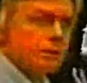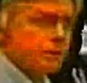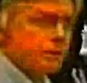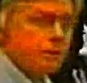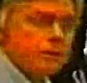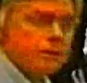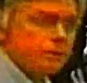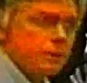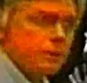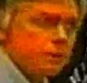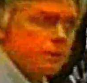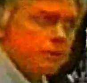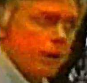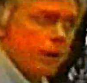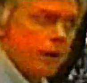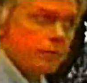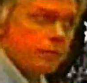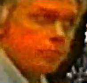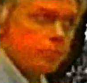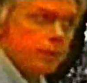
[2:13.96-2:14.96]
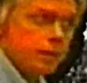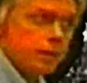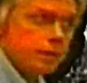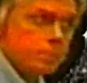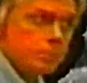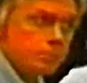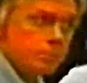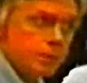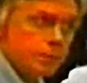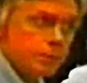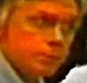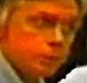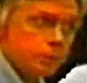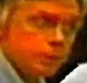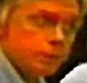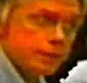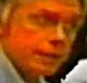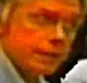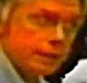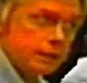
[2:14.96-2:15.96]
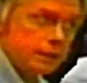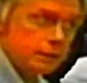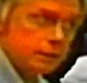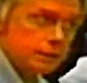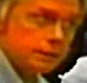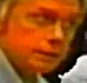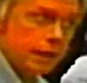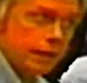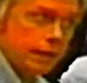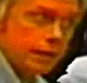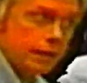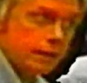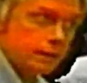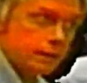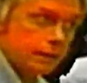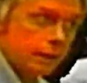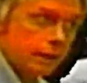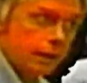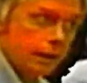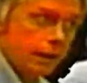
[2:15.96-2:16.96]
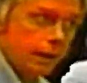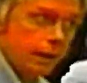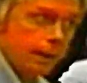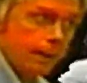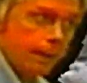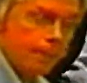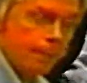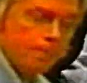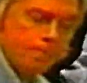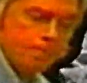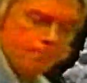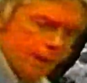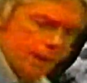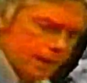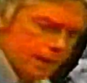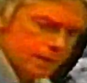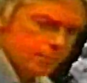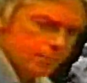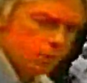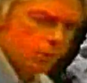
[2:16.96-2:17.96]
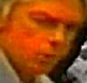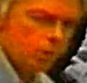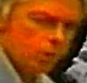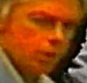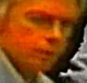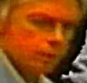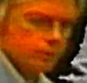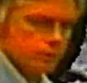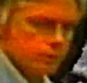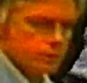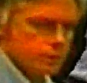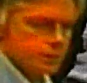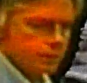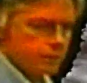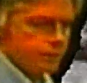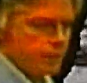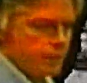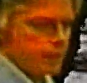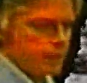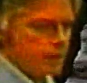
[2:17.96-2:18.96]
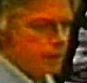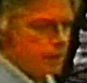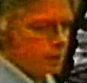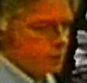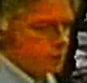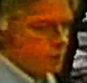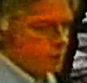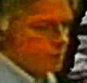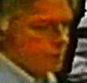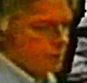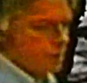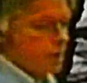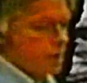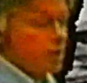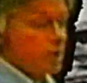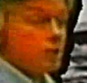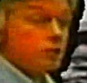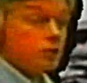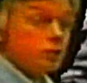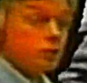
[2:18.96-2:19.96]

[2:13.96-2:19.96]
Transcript: 55 million people killed and many more severely injured to